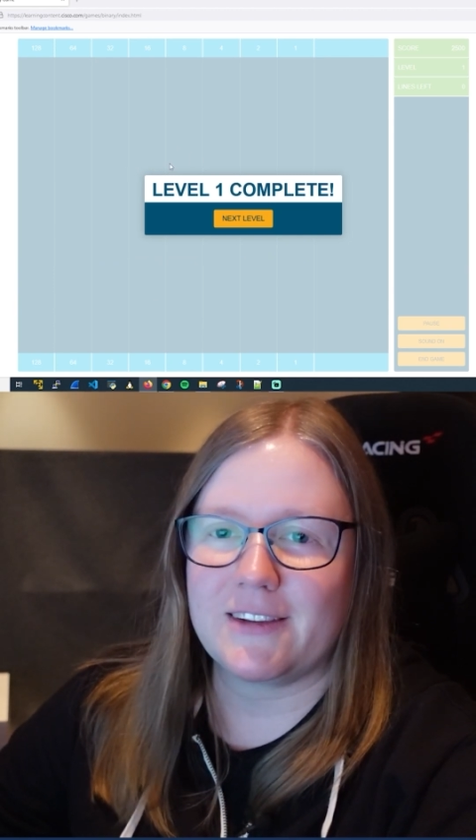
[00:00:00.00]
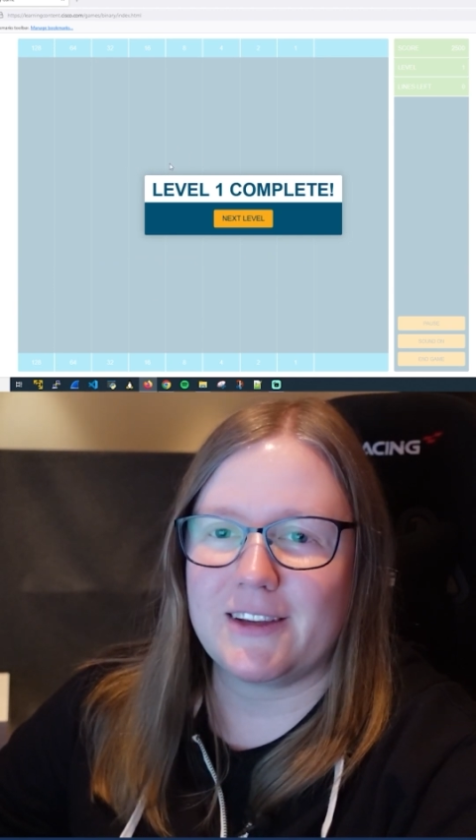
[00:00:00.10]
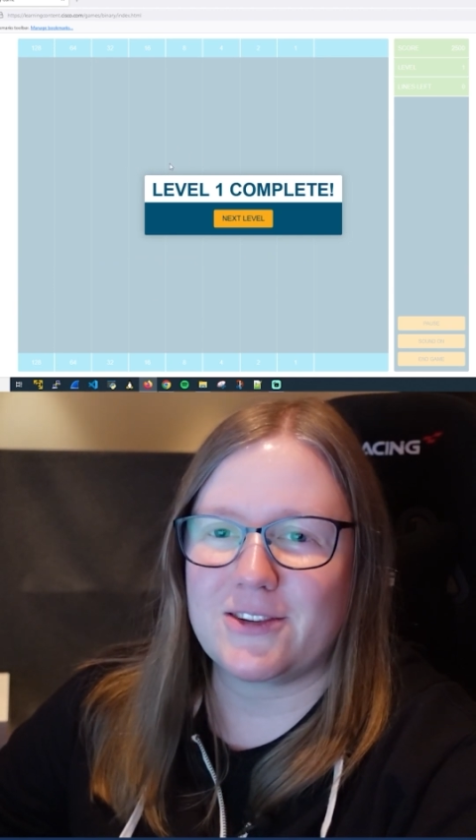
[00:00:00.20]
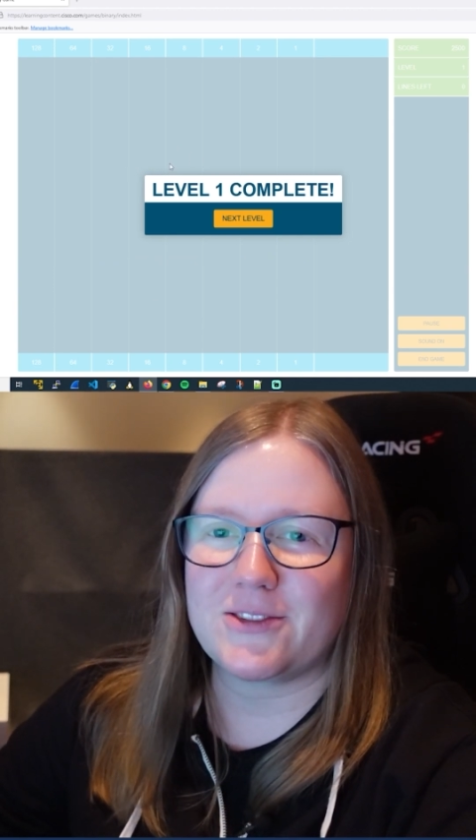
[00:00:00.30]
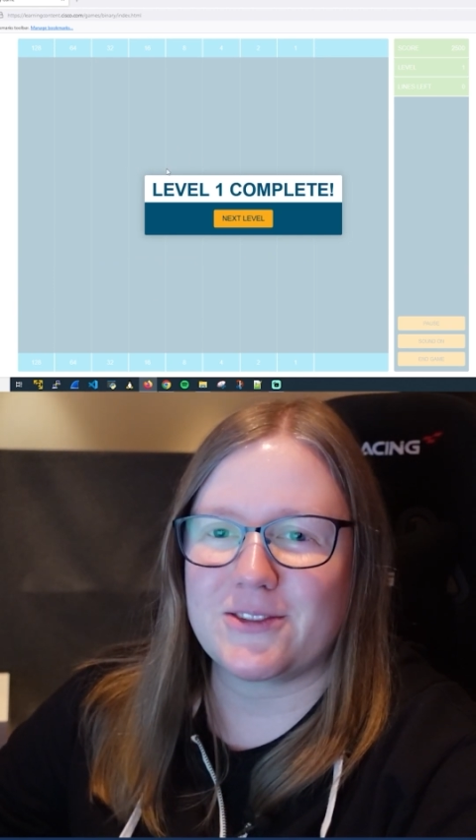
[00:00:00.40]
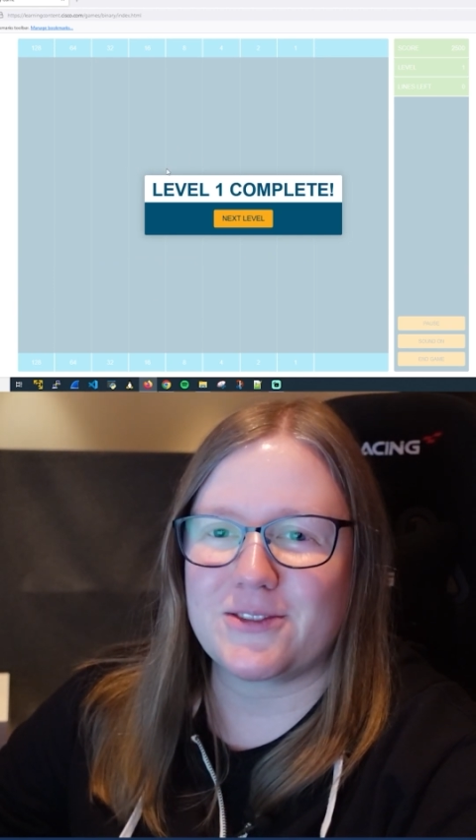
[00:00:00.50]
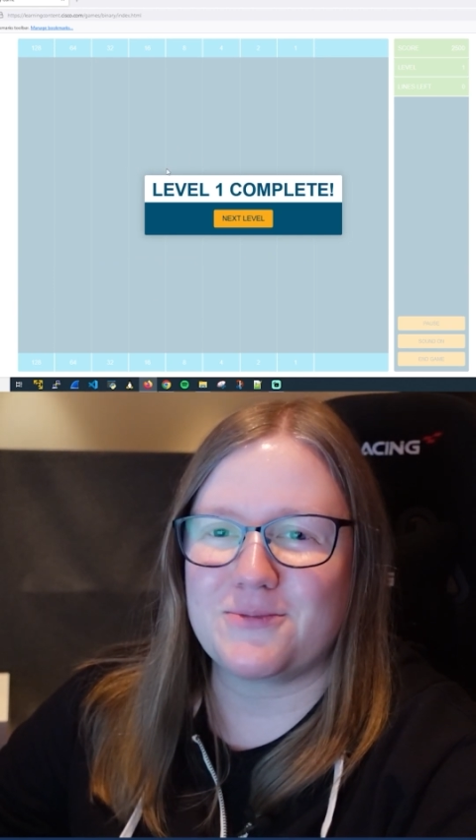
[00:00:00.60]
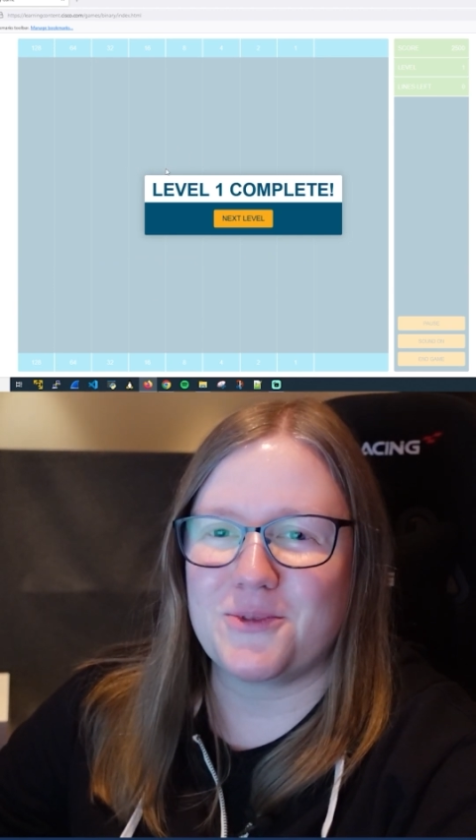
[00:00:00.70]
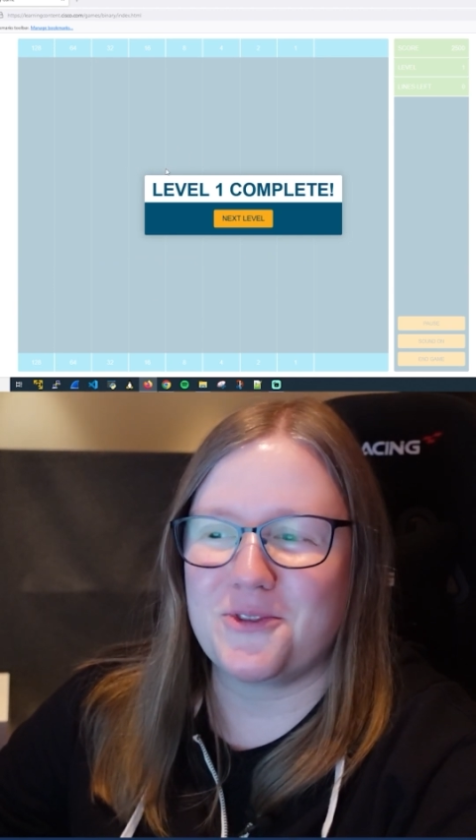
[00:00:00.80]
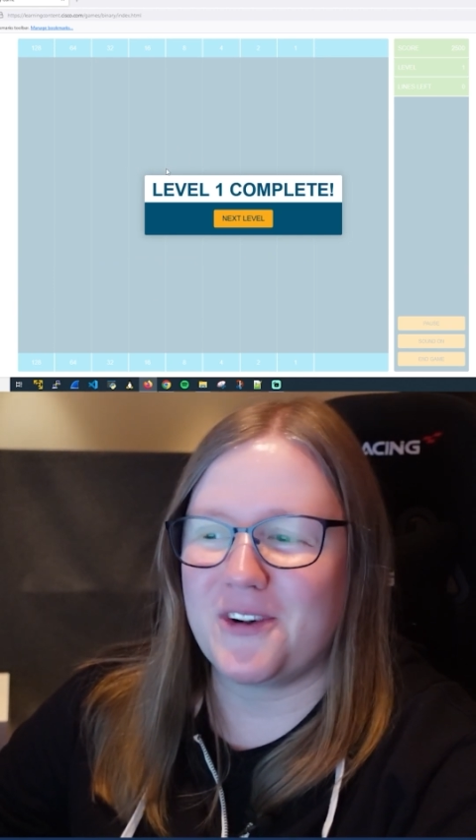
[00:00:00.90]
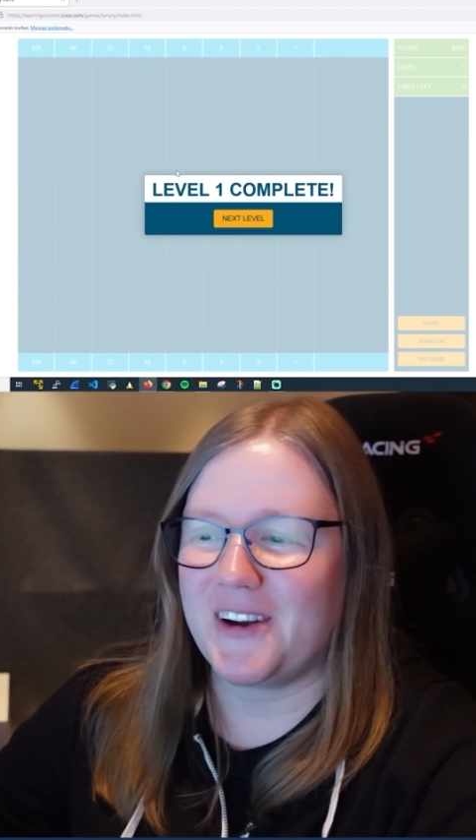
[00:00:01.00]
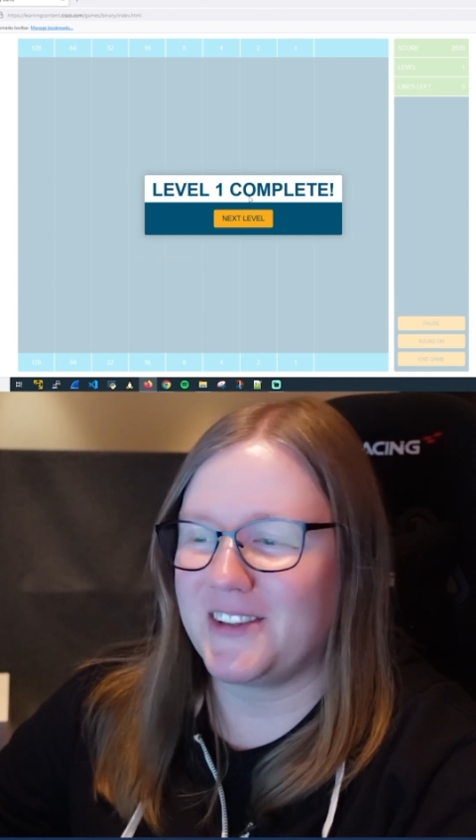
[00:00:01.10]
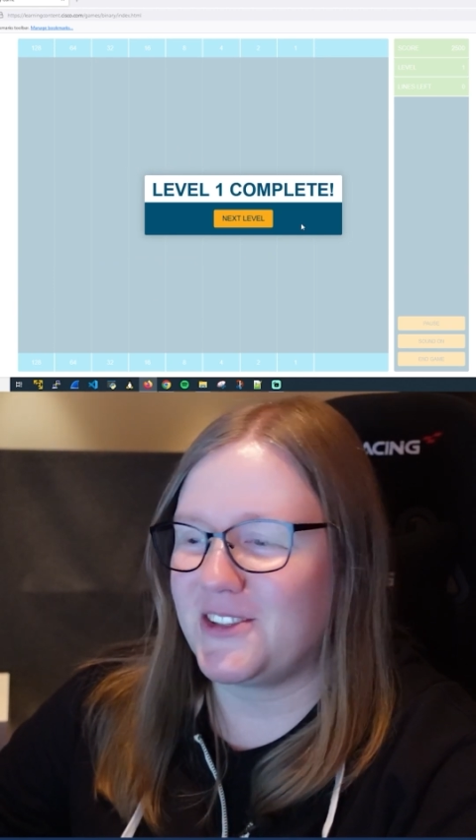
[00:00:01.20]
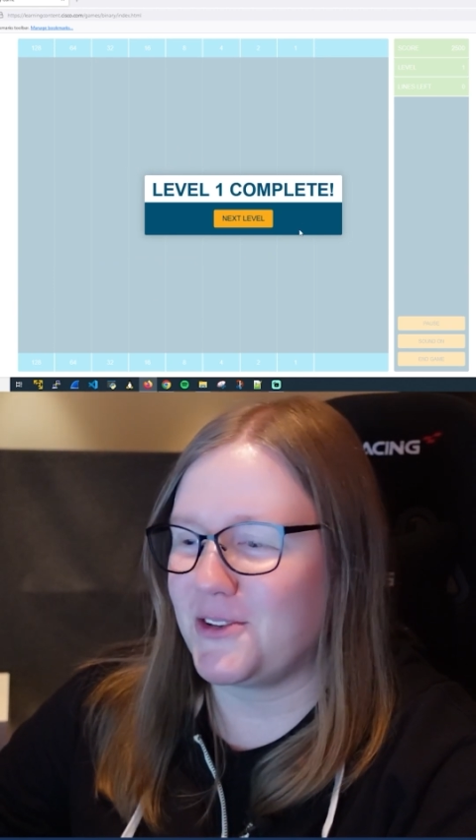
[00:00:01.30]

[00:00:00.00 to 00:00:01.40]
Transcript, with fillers: so let's just move on